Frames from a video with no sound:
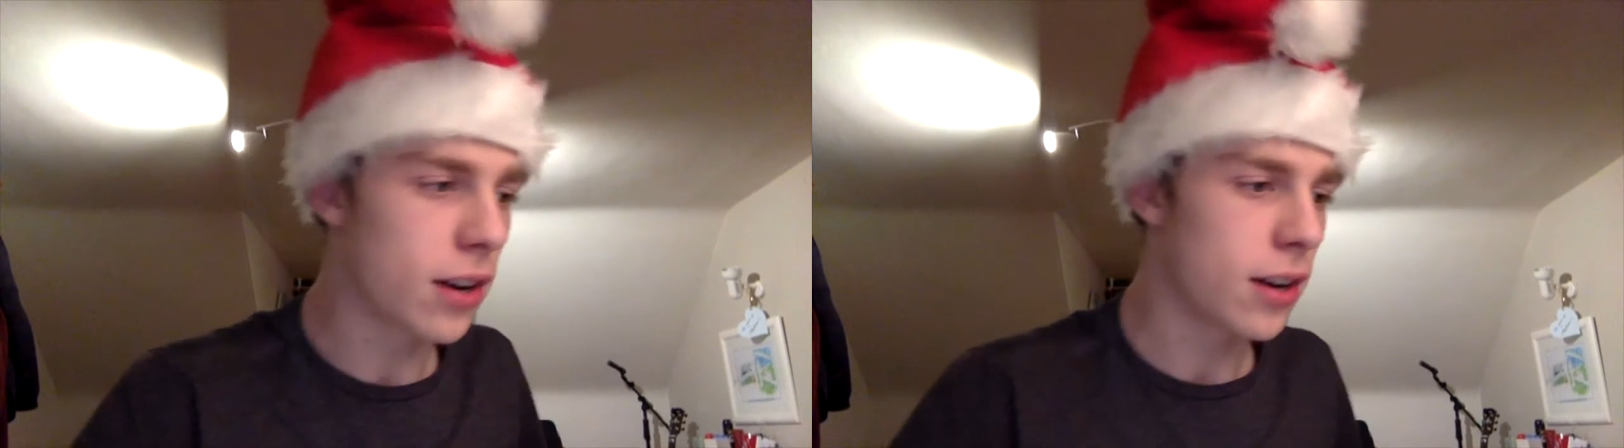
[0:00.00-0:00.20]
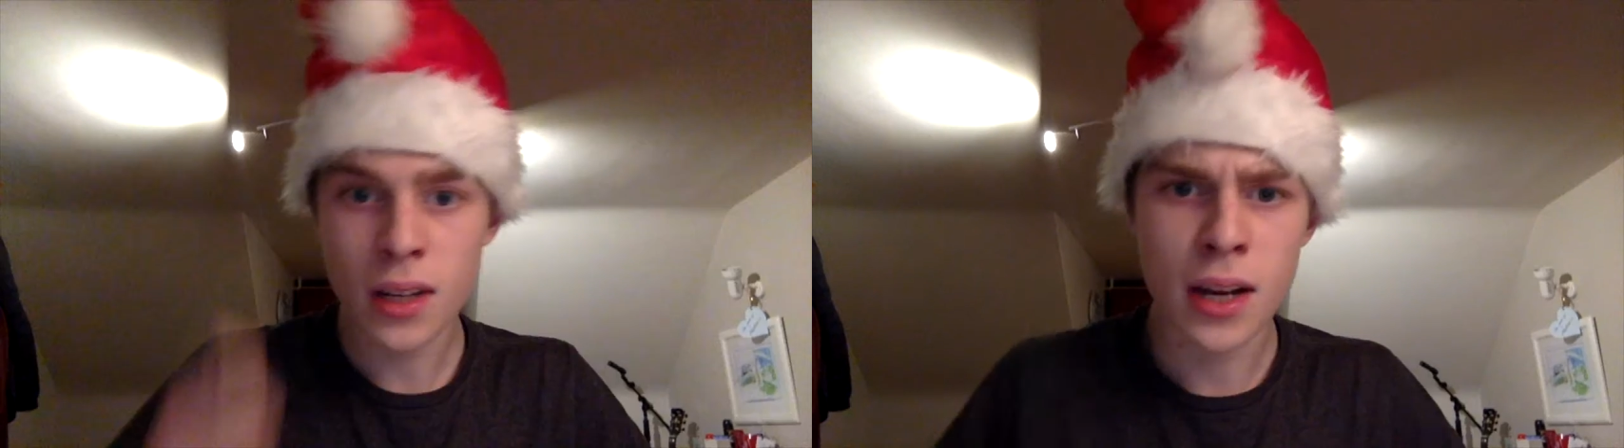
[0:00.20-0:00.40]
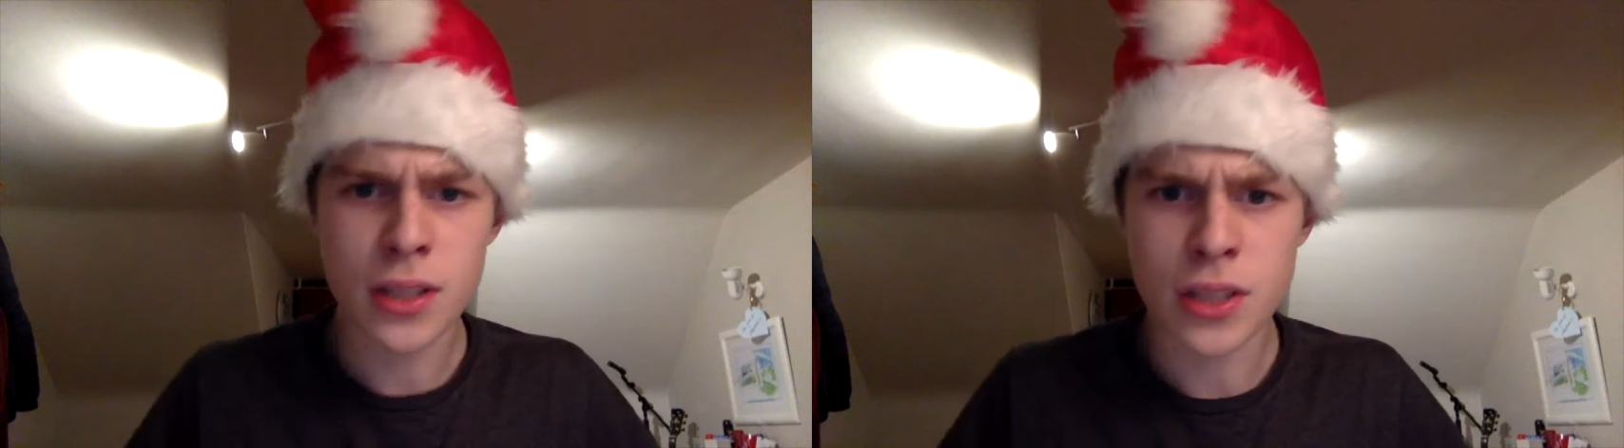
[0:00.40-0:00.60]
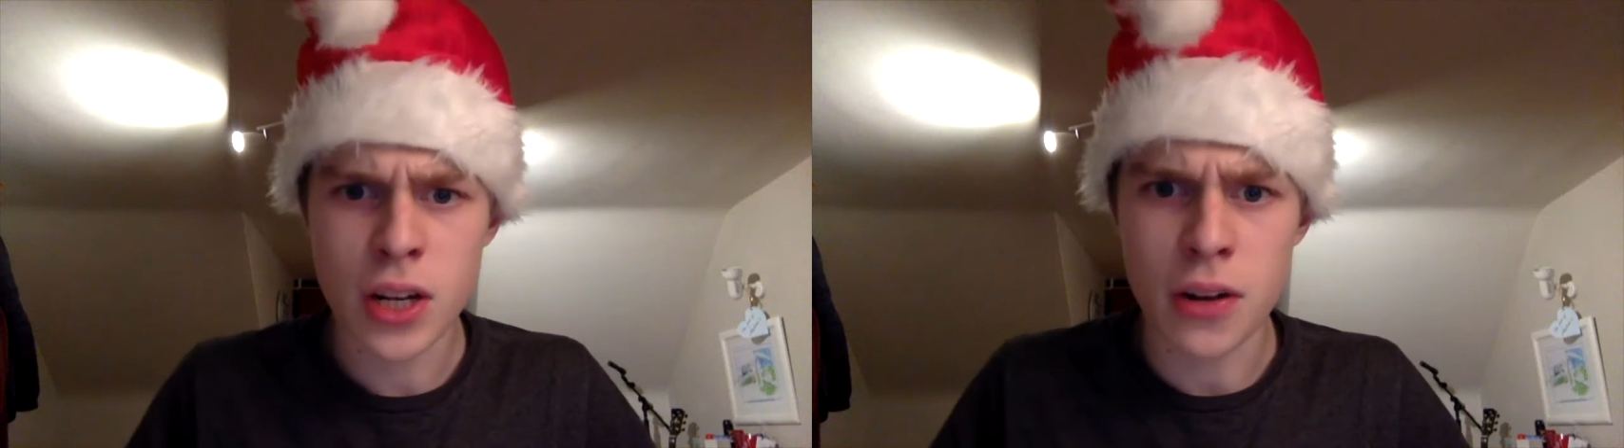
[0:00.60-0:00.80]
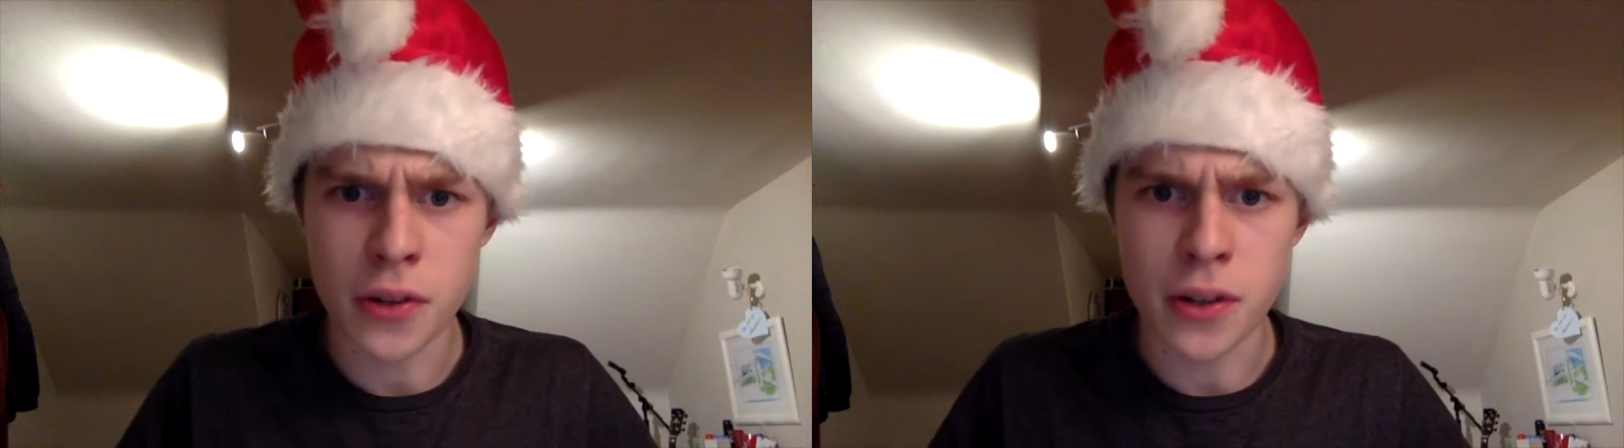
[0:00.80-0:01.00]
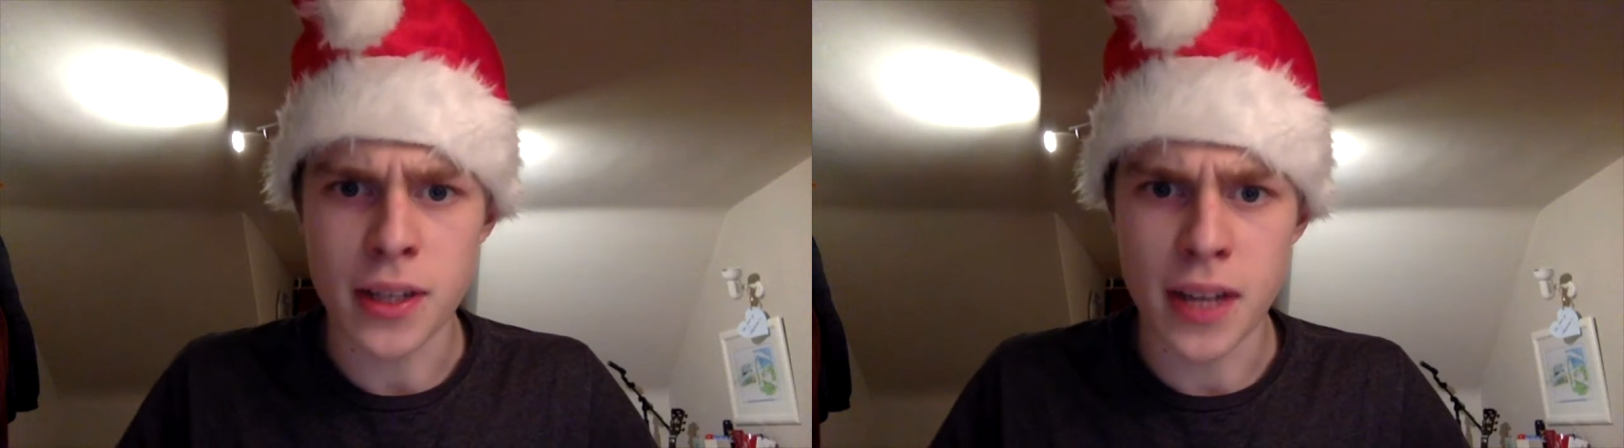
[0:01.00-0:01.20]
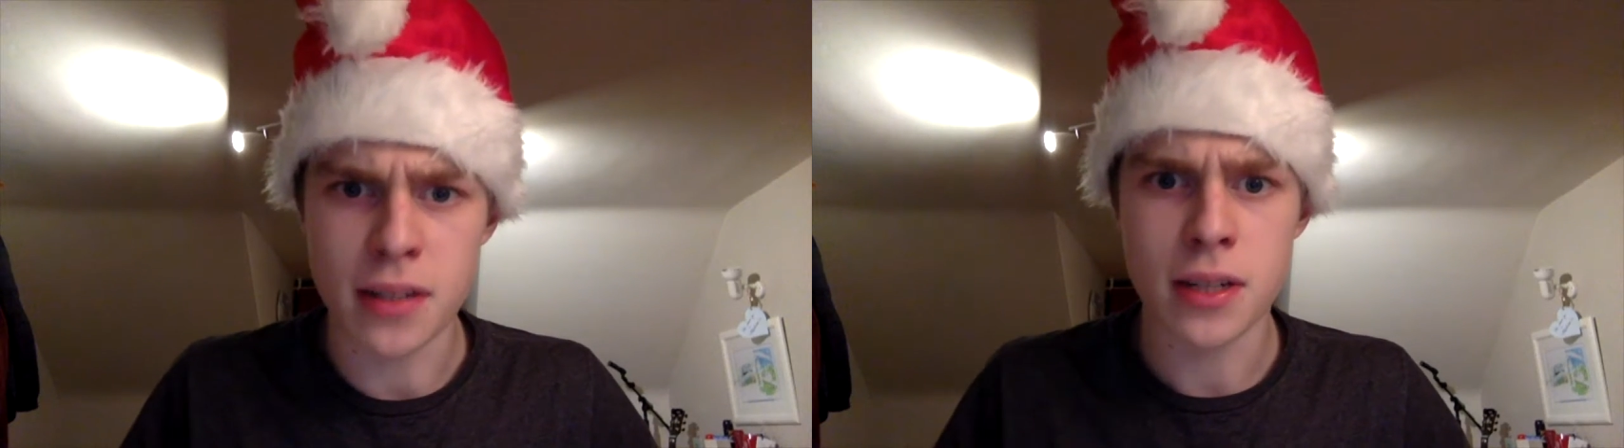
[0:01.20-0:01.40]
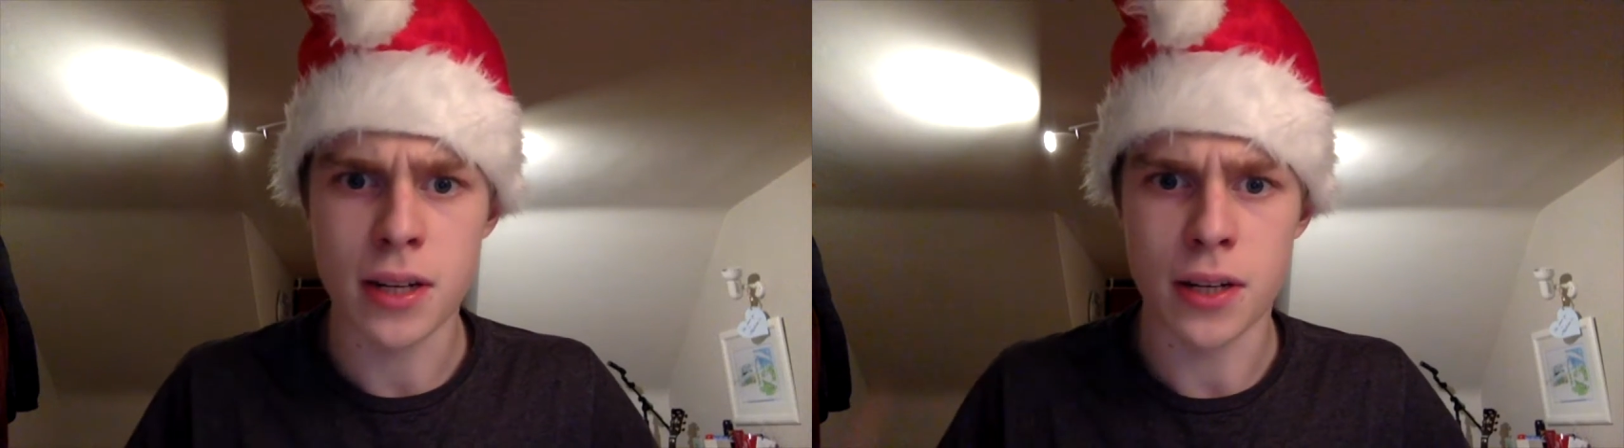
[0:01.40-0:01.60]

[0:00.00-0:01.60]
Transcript: I shall get